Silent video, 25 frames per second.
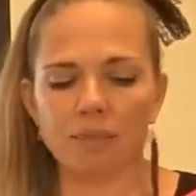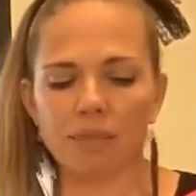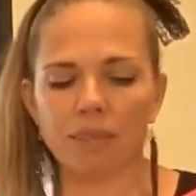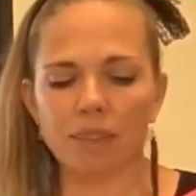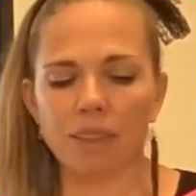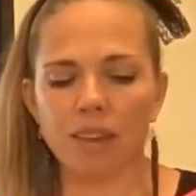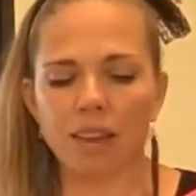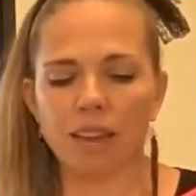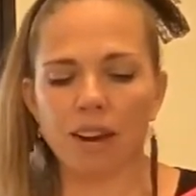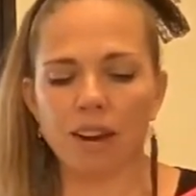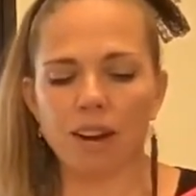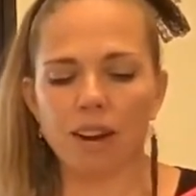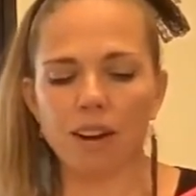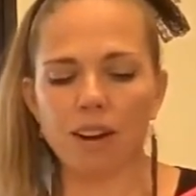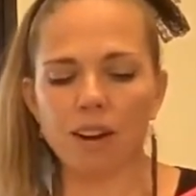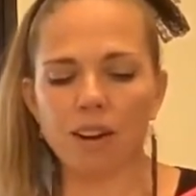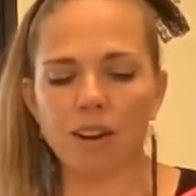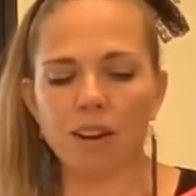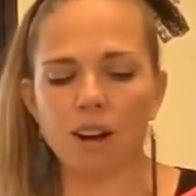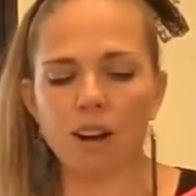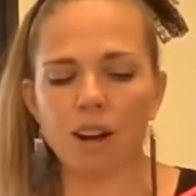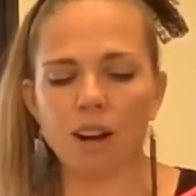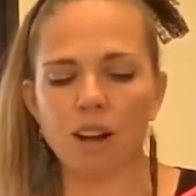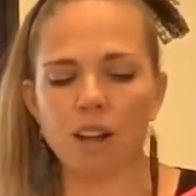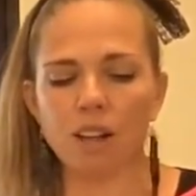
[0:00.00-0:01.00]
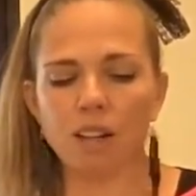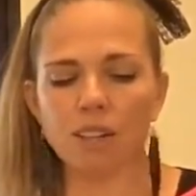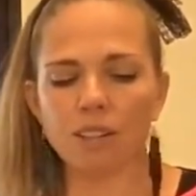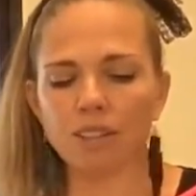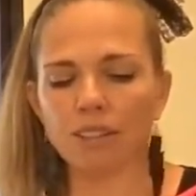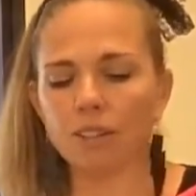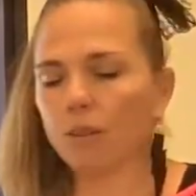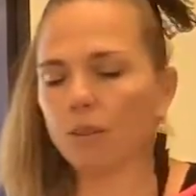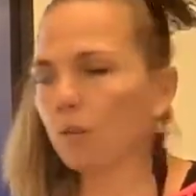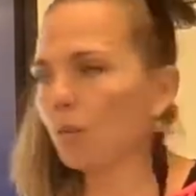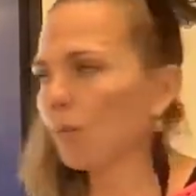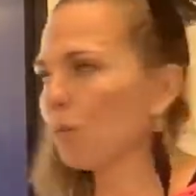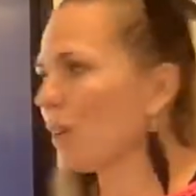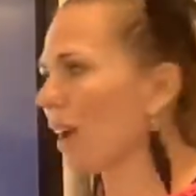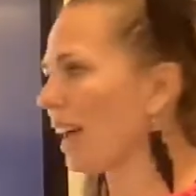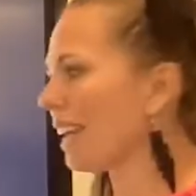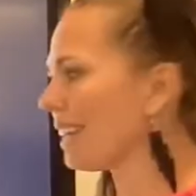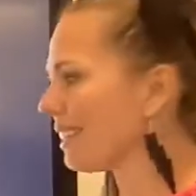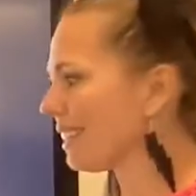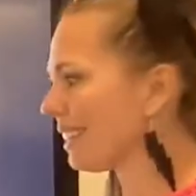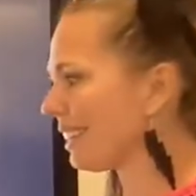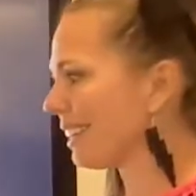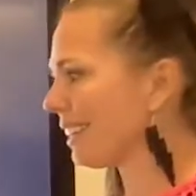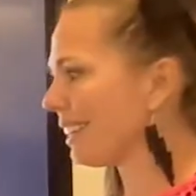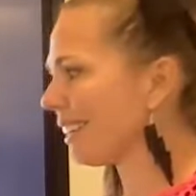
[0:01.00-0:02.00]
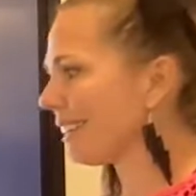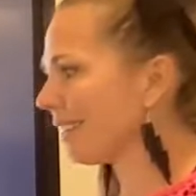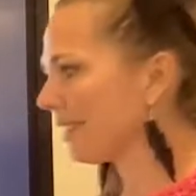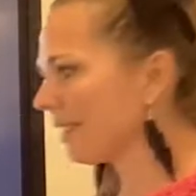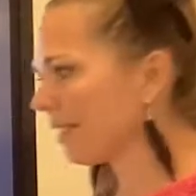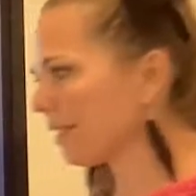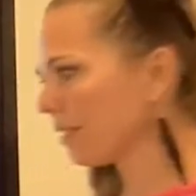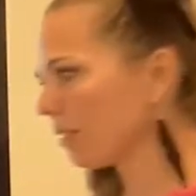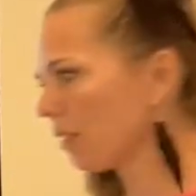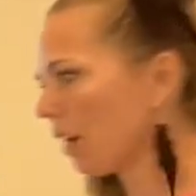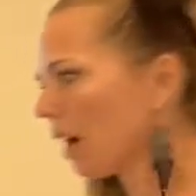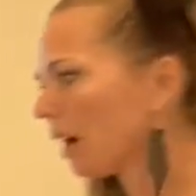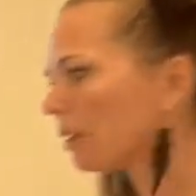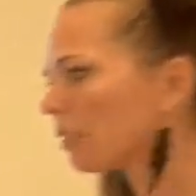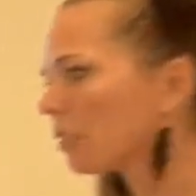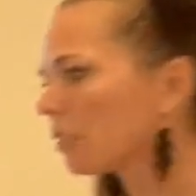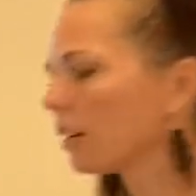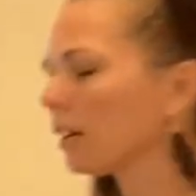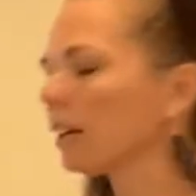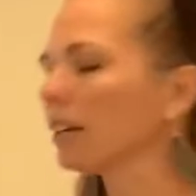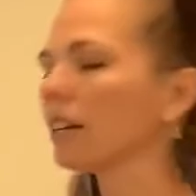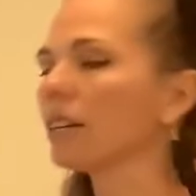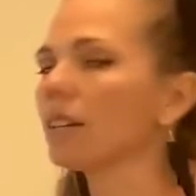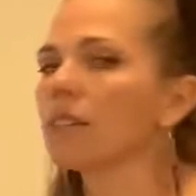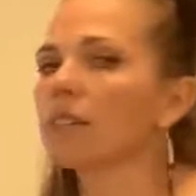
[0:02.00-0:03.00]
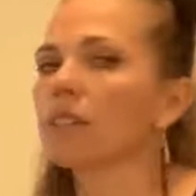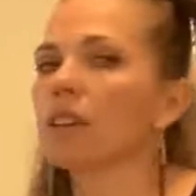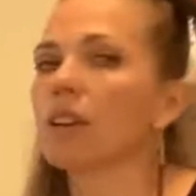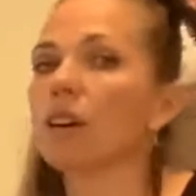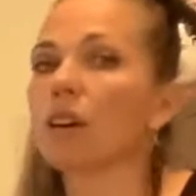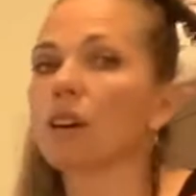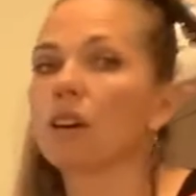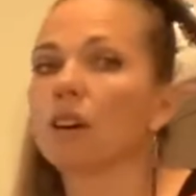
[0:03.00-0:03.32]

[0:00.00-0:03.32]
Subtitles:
They're called resonance structures.